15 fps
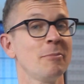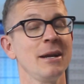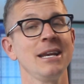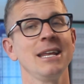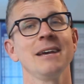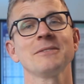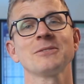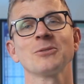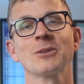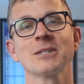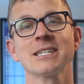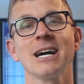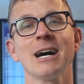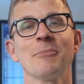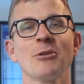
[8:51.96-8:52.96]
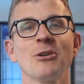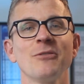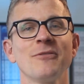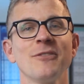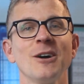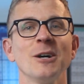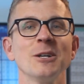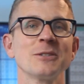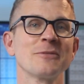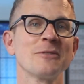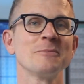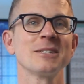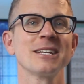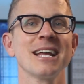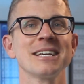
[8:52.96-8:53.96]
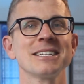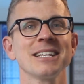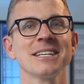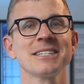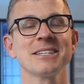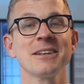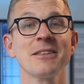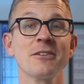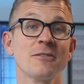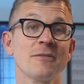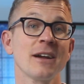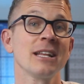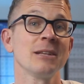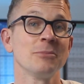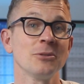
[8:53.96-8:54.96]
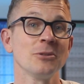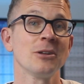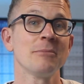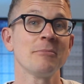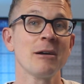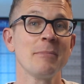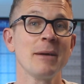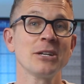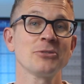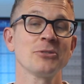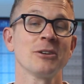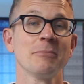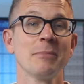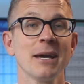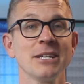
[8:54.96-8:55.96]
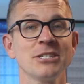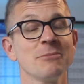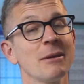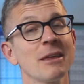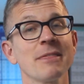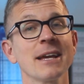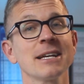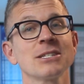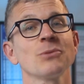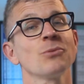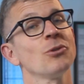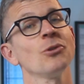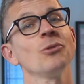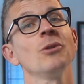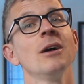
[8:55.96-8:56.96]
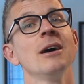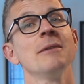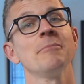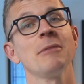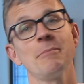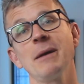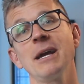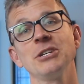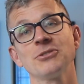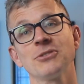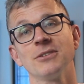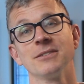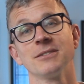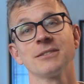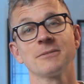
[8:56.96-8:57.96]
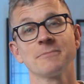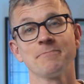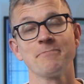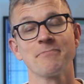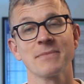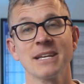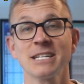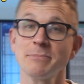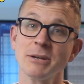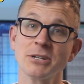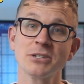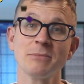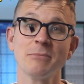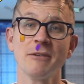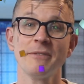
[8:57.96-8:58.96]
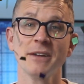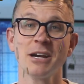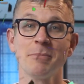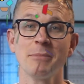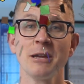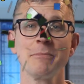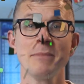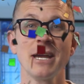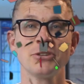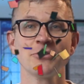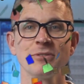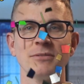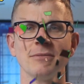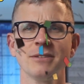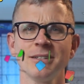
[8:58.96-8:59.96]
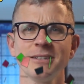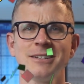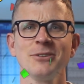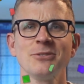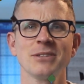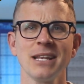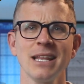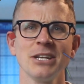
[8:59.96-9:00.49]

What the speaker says: PDFs or guitar profiles from today's lesson, they're available on my Patreon page. And a big thanks to all my patrons, especially my VIP patron, who's a